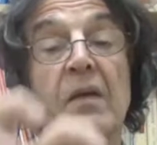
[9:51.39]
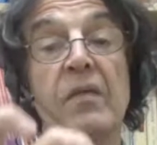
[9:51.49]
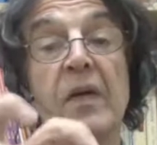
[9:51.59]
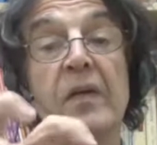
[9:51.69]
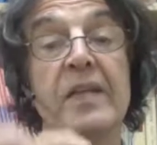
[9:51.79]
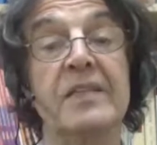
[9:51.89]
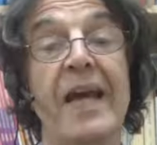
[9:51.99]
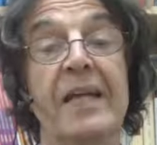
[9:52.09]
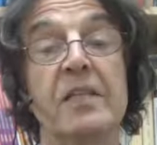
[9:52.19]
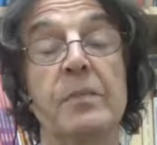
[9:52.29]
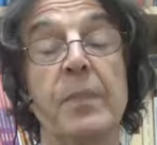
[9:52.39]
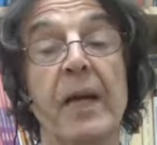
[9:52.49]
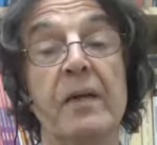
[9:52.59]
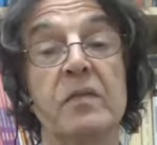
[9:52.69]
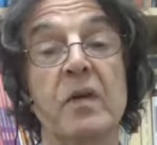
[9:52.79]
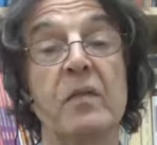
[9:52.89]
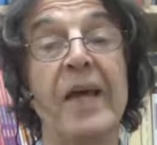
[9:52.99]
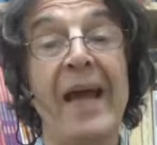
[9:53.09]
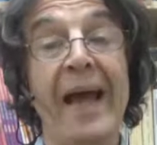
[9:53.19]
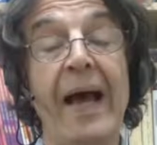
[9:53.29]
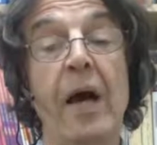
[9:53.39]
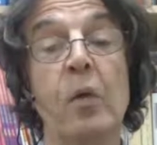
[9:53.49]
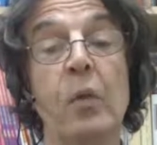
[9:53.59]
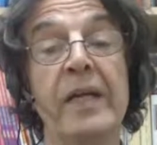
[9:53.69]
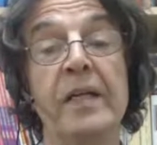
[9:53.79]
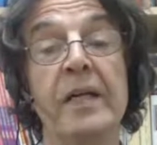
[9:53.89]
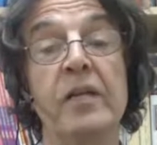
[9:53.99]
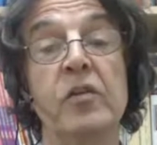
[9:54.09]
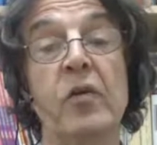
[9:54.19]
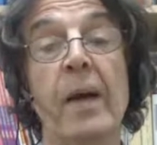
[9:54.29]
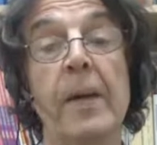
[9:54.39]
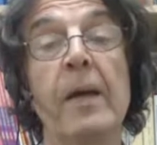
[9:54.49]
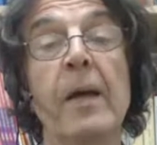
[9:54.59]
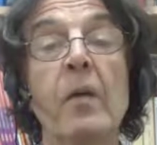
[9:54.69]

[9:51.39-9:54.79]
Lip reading: various aspects of how we teach grammar.